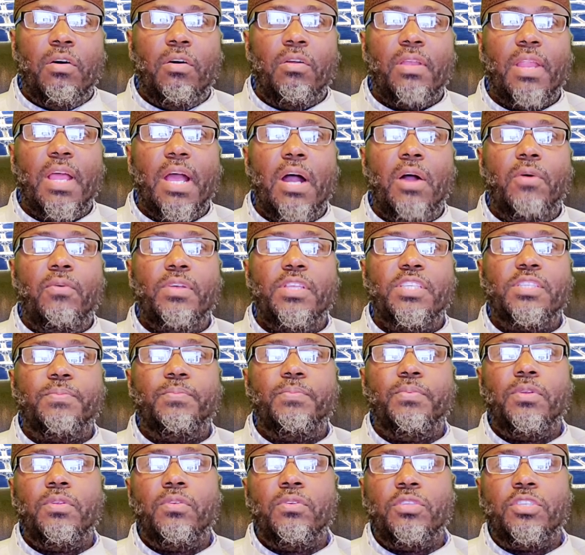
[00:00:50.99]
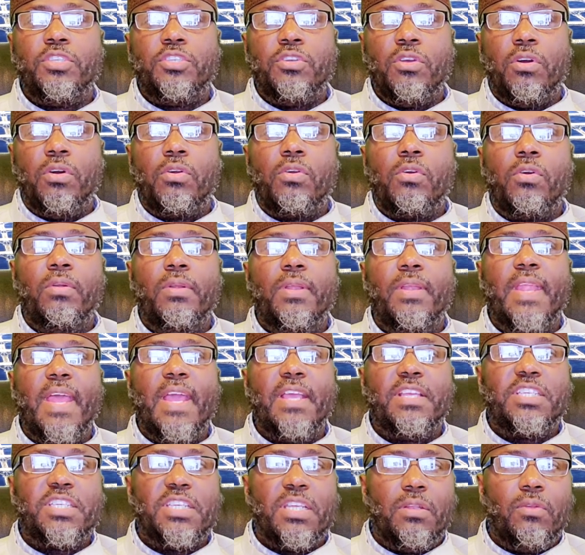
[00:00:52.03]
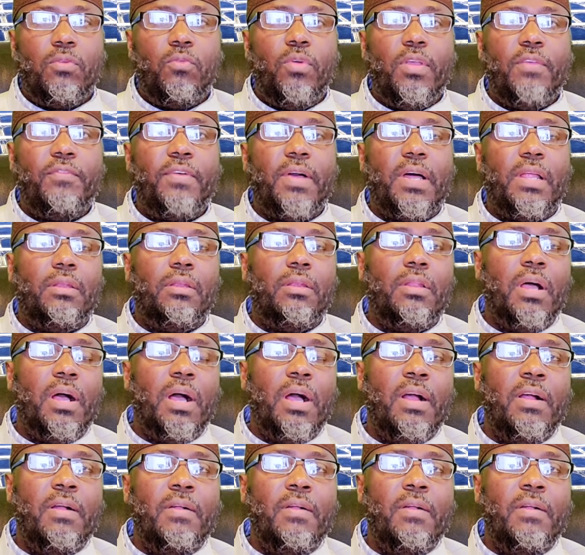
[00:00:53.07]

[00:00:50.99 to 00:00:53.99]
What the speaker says: on our spiritual connection with Allah